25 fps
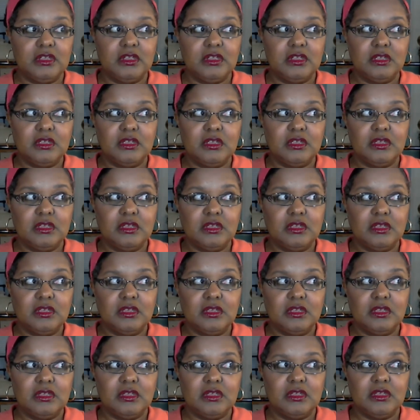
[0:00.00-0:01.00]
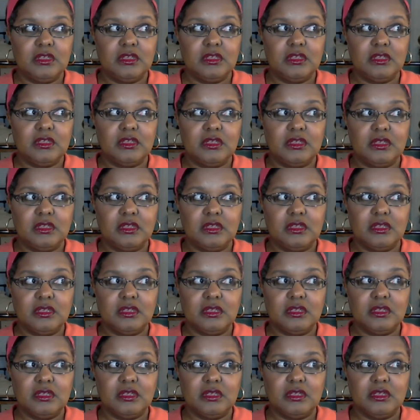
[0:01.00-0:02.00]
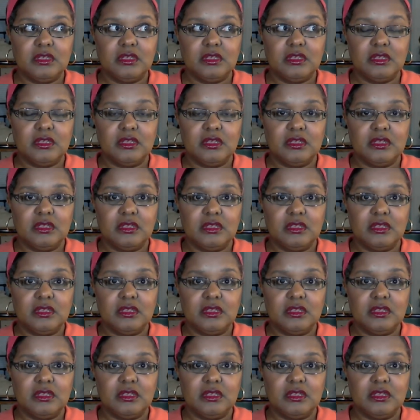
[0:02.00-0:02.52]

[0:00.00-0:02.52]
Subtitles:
(no one is talking)